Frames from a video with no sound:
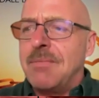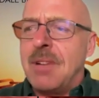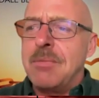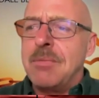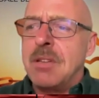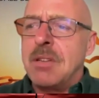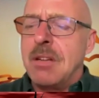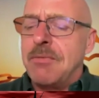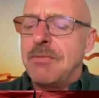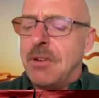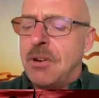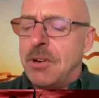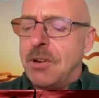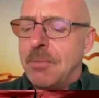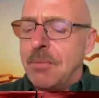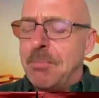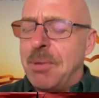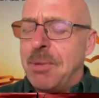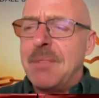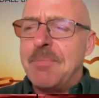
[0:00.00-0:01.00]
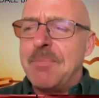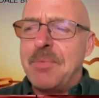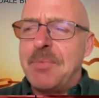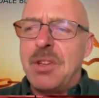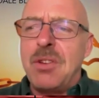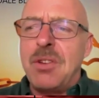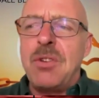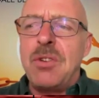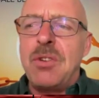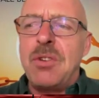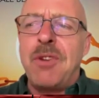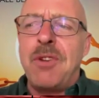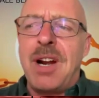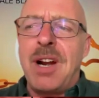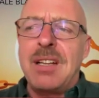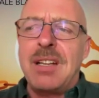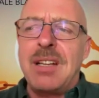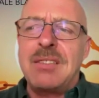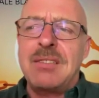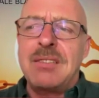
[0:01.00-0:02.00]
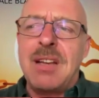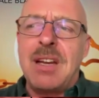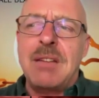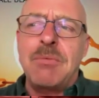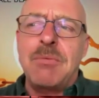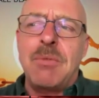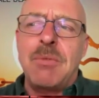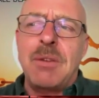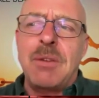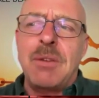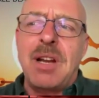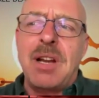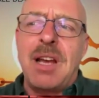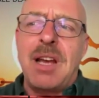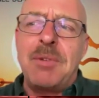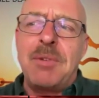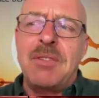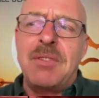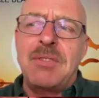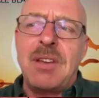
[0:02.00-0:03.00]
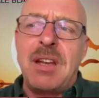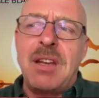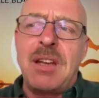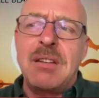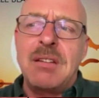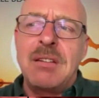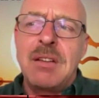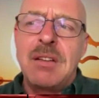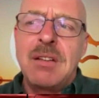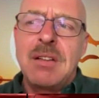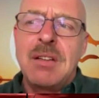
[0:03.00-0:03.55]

I'm done voting. But you finally said what I've been saying.